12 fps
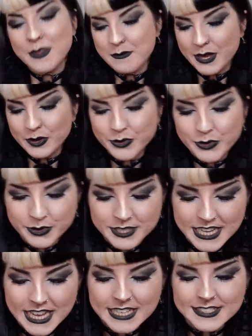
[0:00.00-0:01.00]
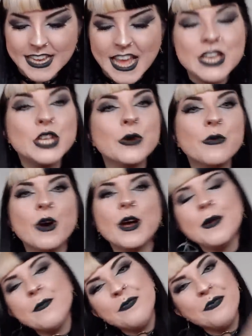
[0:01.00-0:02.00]
the metalcore days. And you know
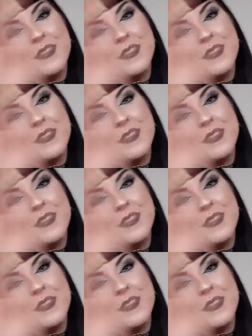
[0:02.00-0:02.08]
what?